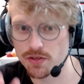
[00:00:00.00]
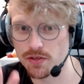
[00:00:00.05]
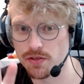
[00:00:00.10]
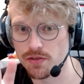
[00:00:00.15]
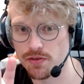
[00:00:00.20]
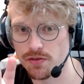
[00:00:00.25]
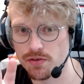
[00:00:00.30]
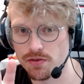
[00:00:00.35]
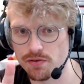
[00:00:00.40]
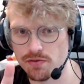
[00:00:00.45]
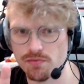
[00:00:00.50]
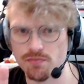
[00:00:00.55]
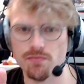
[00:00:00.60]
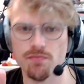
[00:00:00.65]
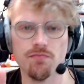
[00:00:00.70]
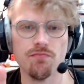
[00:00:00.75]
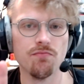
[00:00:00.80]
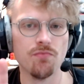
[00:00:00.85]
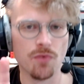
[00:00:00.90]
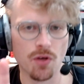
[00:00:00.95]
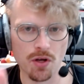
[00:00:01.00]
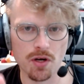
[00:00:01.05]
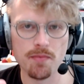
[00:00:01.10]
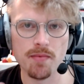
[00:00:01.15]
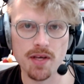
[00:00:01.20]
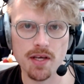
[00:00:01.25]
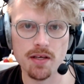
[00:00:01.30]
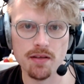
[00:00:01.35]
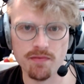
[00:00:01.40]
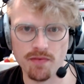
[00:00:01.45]
is going to
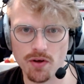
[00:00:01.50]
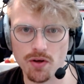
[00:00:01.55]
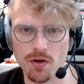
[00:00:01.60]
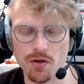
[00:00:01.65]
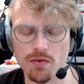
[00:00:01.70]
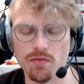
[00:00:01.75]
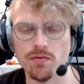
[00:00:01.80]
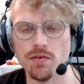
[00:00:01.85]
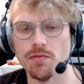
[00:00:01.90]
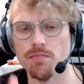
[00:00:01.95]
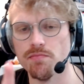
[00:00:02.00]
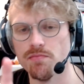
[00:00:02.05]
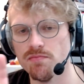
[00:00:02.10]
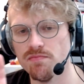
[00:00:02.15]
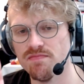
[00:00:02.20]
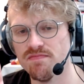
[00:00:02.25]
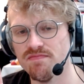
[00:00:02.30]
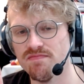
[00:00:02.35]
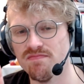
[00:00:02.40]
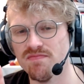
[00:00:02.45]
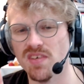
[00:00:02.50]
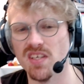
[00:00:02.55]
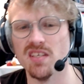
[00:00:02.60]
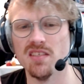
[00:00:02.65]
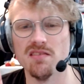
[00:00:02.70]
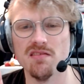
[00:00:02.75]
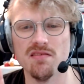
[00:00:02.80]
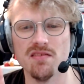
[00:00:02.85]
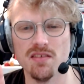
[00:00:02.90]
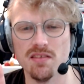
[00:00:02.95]
be involved, but
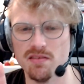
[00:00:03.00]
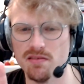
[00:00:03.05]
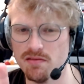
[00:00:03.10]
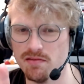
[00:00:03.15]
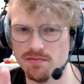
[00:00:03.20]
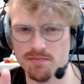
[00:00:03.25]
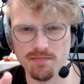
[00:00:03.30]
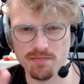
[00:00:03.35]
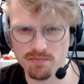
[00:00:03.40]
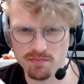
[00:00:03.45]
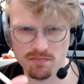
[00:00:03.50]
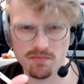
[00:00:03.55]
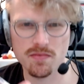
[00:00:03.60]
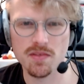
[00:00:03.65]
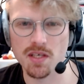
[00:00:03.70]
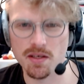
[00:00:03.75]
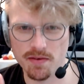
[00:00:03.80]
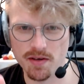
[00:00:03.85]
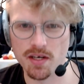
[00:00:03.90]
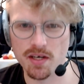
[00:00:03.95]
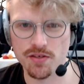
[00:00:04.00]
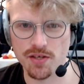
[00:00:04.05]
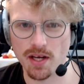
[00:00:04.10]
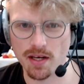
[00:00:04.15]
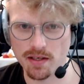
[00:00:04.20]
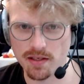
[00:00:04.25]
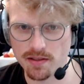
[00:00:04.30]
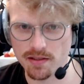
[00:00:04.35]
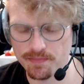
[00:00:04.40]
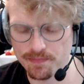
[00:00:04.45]
give it a
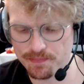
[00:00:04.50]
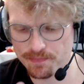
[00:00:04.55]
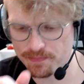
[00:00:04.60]
second.